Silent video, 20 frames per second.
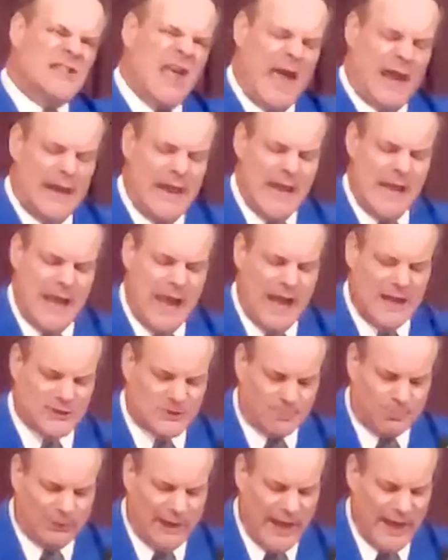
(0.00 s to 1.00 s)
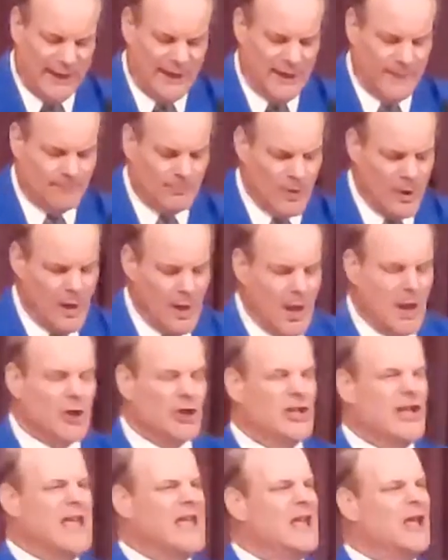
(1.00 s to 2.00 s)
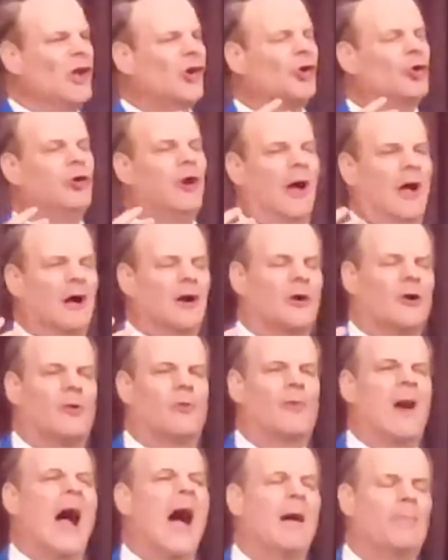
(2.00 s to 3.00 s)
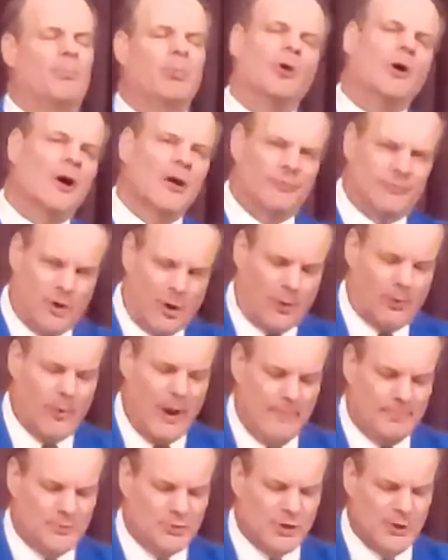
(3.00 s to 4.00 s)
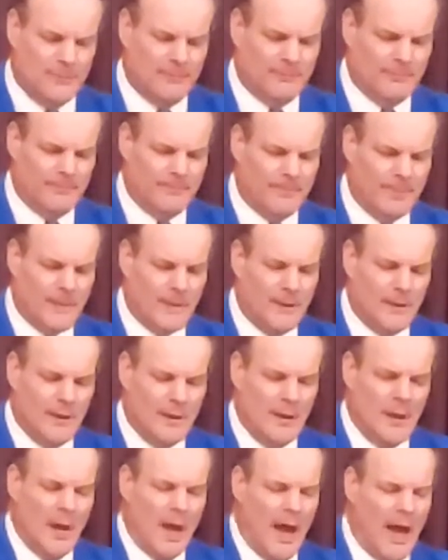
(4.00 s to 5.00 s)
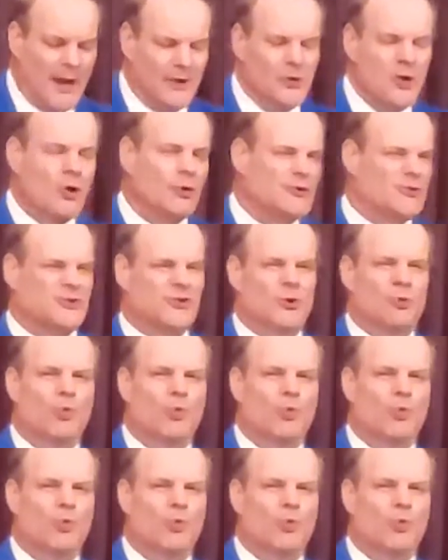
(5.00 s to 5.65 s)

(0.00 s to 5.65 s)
that he has planted yield a crop of corruption. Uh, notice the